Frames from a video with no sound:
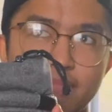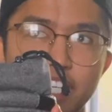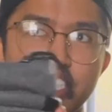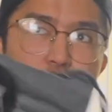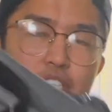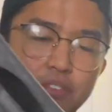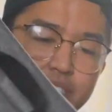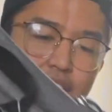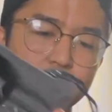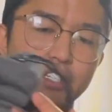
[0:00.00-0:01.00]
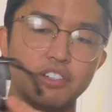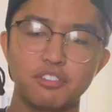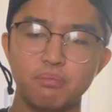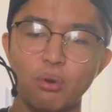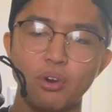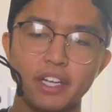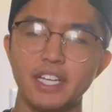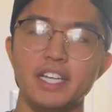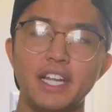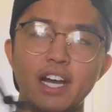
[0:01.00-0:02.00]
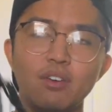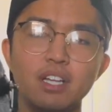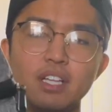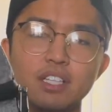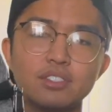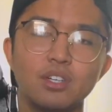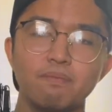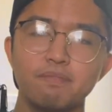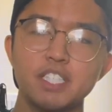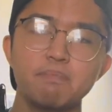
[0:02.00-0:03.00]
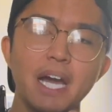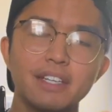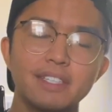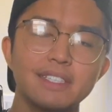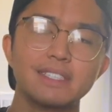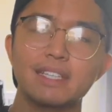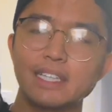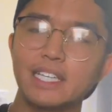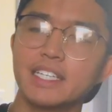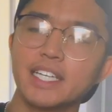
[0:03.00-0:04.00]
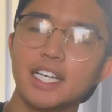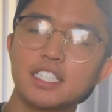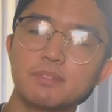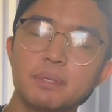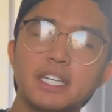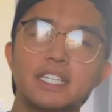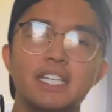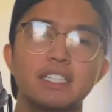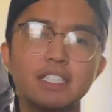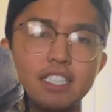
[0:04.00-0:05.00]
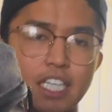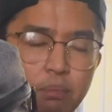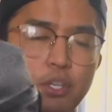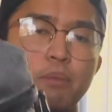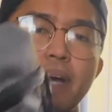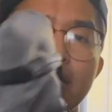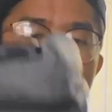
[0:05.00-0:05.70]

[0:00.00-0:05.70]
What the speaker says: extreme sense of pouring it out. So this bag does leak, I guess, but again, keeping your bags